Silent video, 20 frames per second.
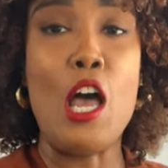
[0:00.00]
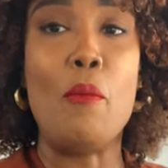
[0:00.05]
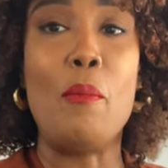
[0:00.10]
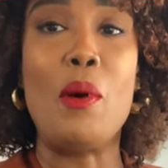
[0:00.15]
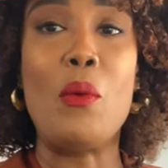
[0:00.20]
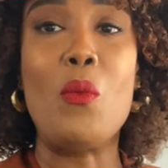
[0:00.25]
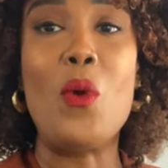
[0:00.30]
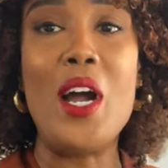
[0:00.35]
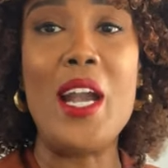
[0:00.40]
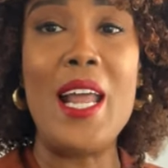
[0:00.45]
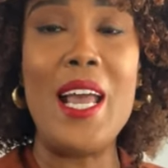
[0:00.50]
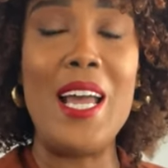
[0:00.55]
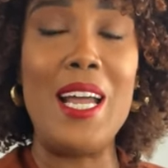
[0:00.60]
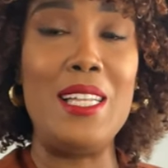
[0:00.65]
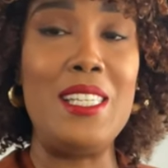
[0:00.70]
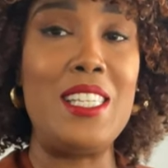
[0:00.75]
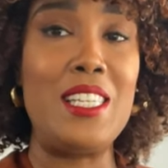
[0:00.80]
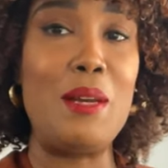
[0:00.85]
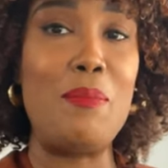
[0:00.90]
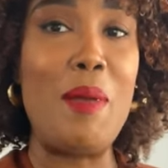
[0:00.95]
but what
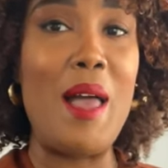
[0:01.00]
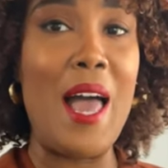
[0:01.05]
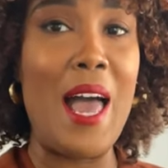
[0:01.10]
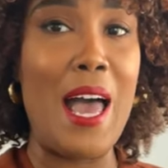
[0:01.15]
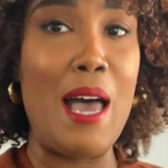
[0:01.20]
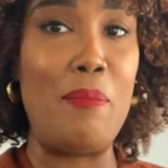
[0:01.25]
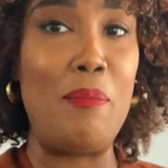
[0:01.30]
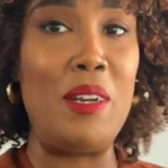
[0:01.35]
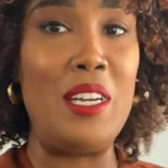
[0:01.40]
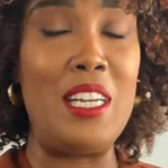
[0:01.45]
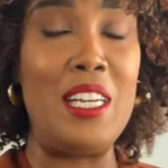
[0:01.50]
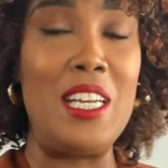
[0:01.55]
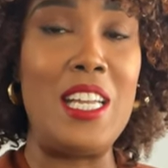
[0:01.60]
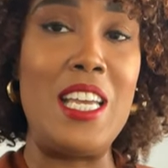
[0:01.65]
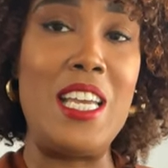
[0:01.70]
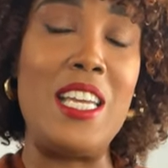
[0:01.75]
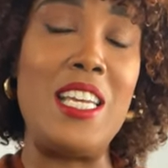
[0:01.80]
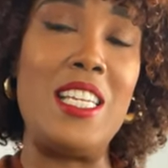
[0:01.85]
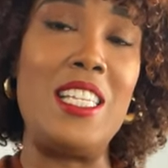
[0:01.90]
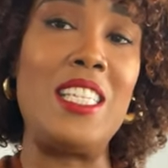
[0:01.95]
ends up happening
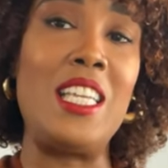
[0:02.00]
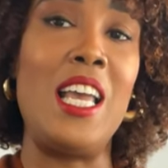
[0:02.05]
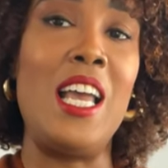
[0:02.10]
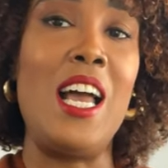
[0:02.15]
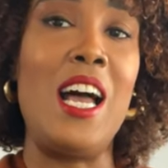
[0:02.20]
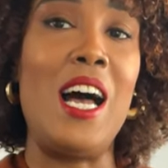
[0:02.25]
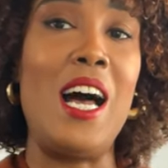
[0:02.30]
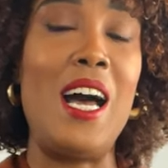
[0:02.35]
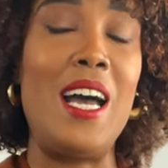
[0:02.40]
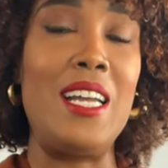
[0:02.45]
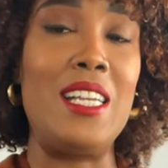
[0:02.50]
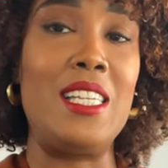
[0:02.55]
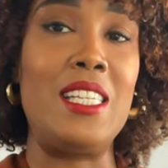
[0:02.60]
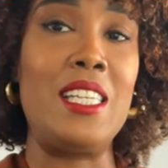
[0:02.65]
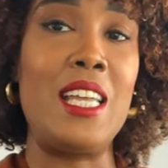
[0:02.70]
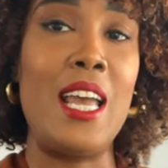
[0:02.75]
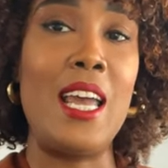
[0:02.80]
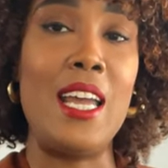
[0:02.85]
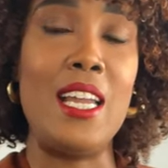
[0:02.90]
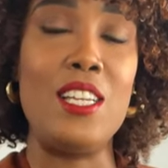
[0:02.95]
is I
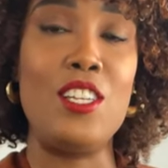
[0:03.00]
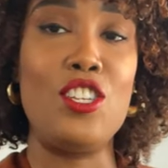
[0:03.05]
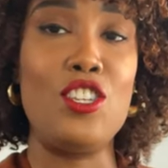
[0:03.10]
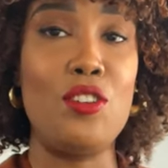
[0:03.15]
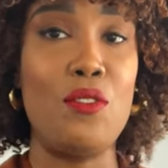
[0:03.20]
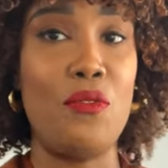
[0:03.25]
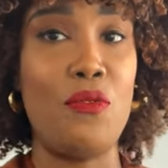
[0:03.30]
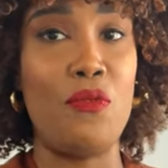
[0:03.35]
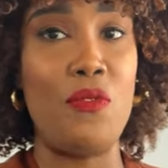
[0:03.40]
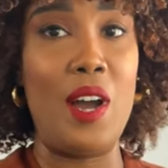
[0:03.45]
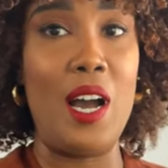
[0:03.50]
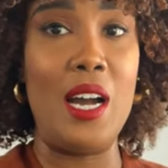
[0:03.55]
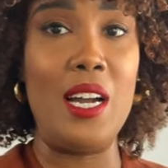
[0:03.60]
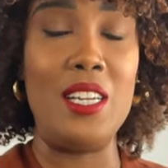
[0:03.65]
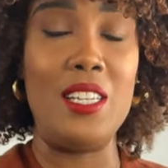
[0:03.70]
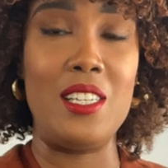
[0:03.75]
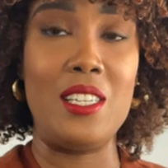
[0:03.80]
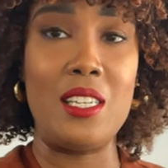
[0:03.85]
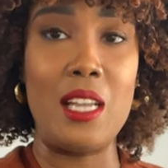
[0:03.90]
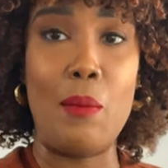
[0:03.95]
tend to
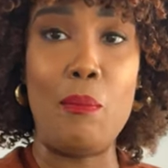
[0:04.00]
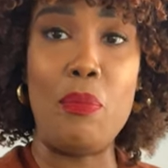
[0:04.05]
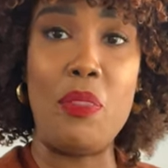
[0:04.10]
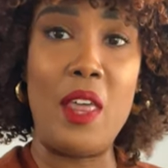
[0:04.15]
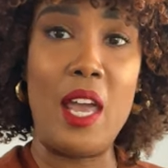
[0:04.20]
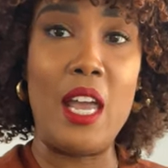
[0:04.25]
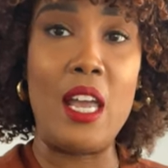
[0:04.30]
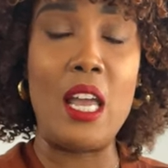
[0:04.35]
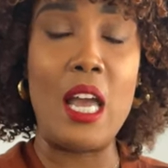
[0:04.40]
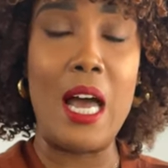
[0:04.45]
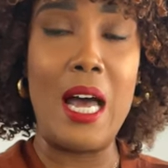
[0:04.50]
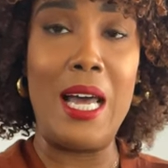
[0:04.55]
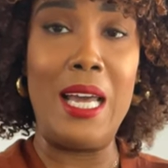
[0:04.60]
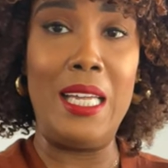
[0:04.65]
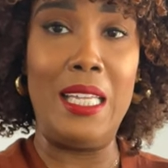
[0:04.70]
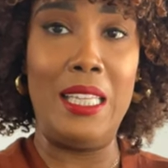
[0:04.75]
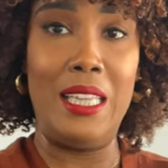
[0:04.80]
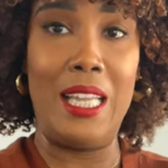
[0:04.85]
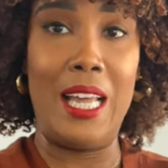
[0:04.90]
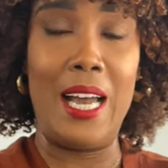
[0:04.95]
find something
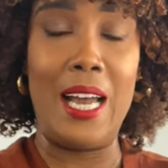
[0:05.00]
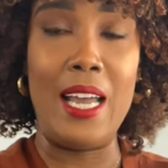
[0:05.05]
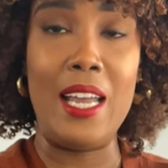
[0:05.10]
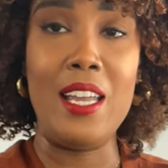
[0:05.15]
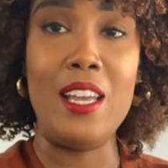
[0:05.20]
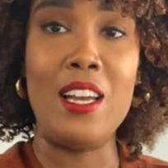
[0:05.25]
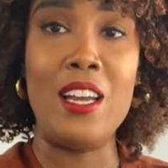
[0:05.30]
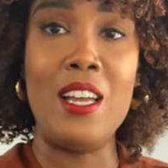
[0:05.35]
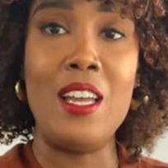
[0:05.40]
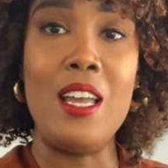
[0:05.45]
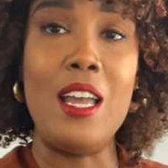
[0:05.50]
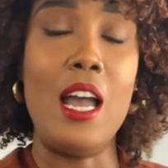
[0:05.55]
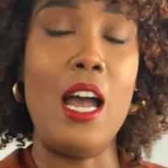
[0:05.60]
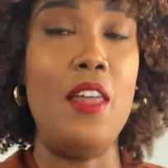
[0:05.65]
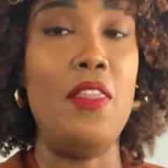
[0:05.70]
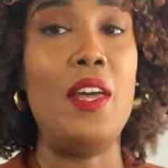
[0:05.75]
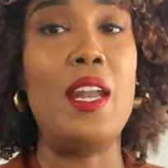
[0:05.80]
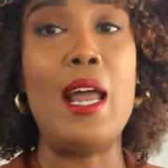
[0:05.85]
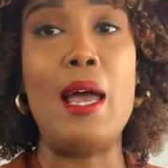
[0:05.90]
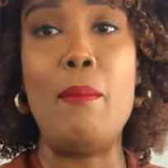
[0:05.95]
I like
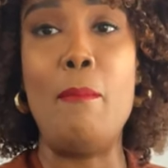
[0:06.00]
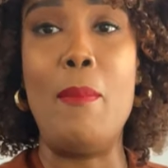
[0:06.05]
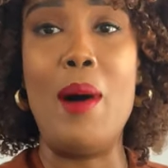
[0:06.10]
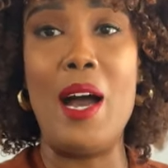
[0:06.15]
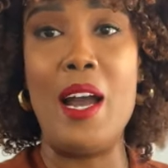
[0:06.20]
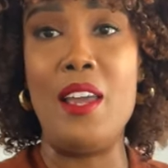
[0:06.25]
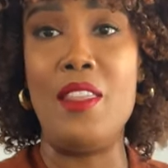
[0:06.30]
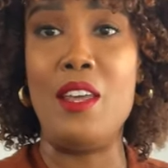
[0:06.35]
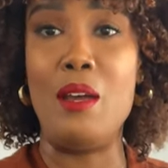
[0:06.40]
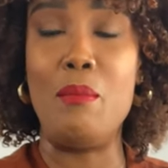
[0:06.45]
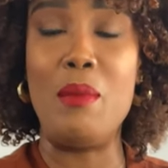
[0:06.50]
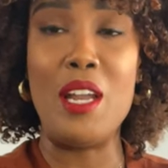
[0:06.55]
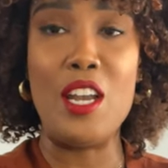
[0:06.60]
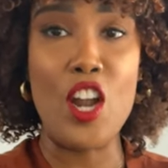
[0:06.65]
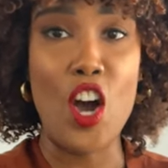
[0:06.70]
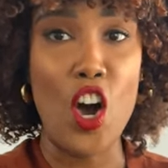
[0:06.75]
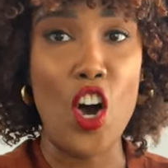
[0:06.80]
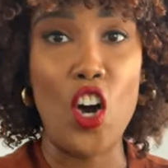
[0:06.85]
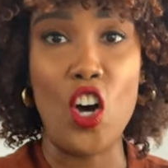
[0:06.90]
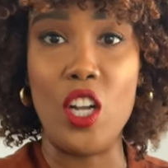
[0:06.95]
and then I buy them
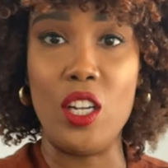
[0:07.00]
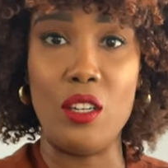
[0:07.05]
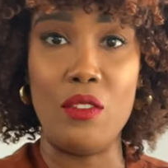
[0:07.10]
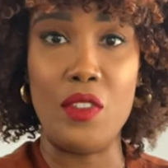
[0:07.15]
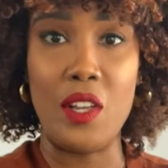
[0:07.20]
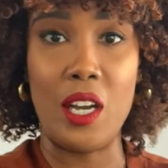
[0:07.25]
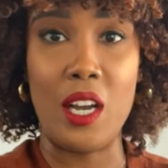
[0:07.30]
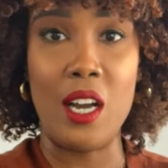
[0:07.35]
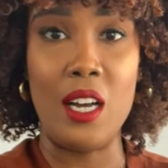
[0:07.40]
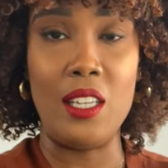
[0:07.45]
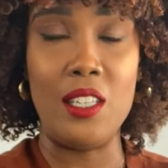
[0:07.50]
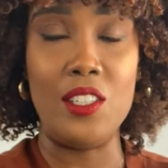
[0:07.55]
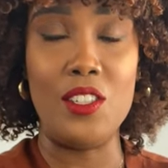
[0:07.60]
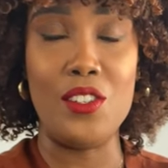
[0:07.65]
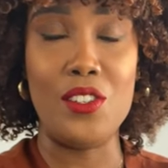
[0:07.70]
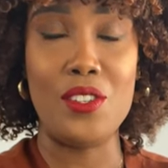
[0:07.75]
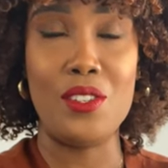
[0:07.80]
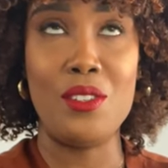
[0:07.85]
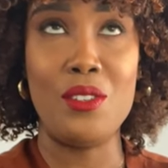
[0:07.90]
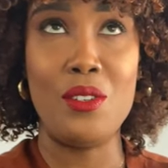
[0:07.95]
in all of the
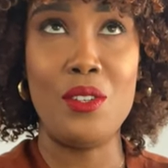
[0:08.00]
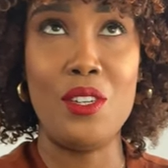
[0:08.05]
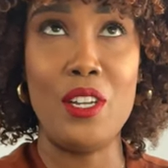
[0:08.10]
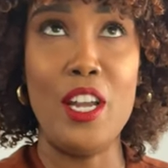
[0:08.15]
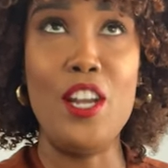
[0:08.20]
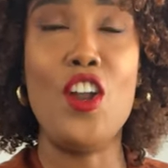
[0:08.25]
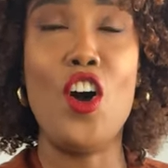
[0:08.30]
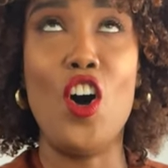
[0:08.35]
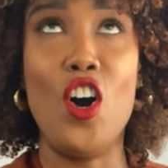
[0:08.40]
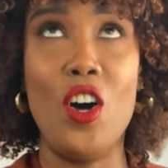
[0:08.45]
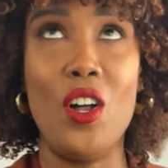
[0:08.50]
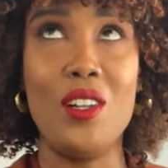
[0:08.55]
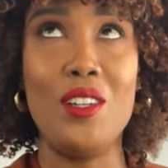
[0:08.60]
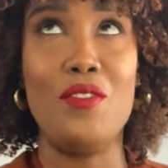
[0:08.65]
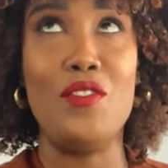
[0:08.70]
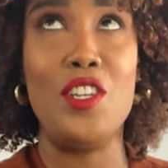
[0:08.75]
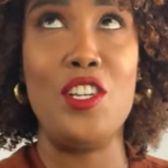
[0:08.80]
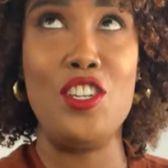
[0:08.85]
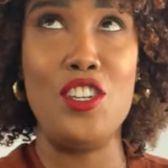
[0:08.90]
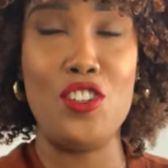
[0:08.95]
colors. In all
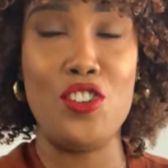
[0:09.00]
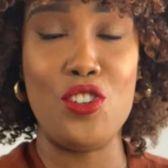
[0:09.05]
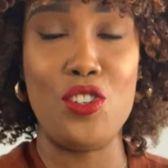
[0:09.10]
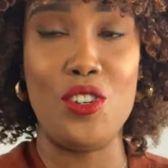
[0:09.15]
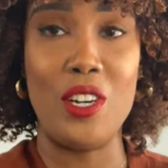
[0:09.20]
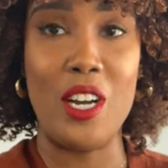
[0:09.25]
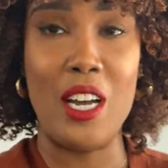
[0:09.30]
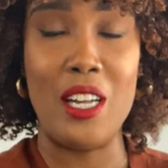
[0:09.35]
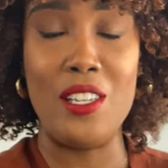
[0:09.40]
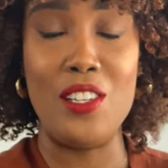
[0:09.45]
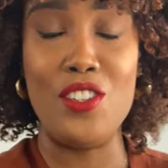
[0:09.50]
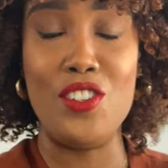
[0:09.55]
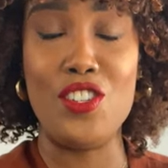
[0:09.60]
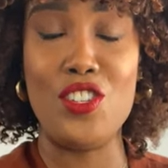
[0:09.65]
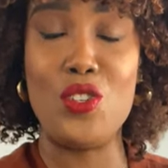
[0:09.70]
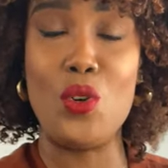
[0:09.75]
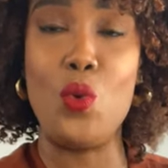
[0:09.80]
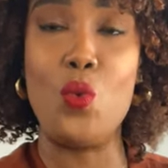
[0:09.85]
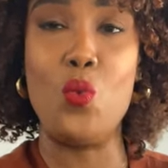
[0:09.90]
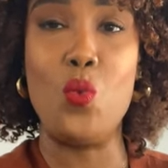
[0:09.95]
of the neutral colors.
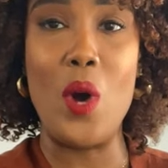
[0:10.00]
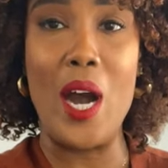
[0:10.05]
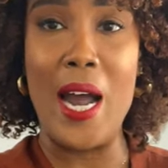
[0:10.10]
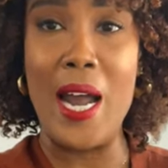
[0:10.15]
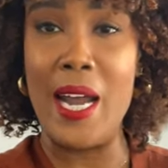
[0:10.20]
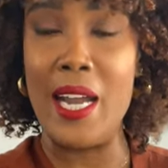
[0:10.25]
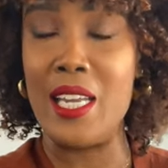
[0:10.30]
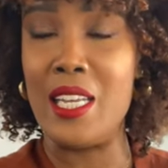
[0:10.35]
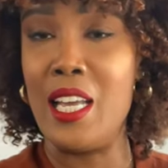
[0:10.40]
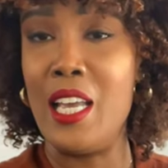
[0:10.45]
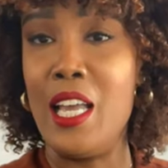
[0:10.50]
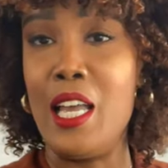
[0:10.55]
So white,